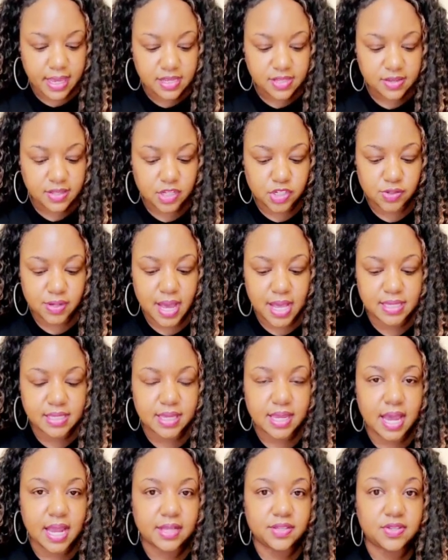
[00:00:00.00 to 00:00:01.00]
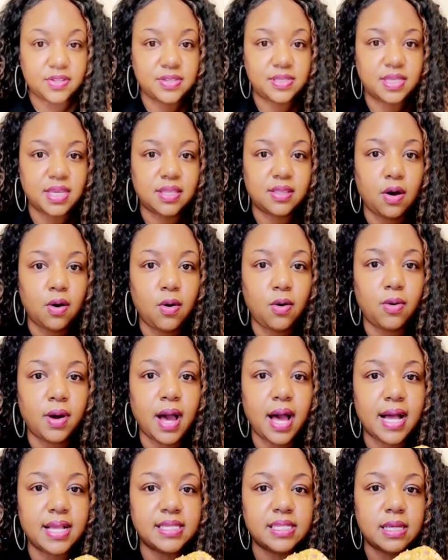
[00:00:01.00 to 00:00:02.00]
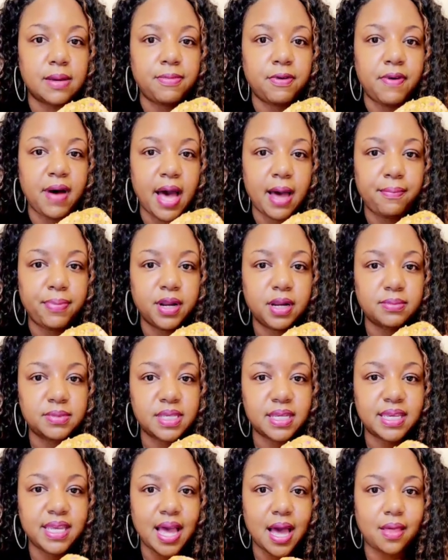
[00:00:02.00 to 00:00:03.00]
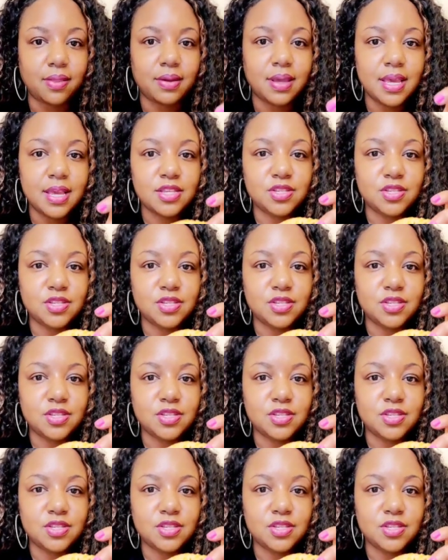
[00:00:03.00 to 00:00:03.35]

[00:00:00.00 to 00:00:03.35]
so that you guys can kind of just see the whole concept of how I put them together.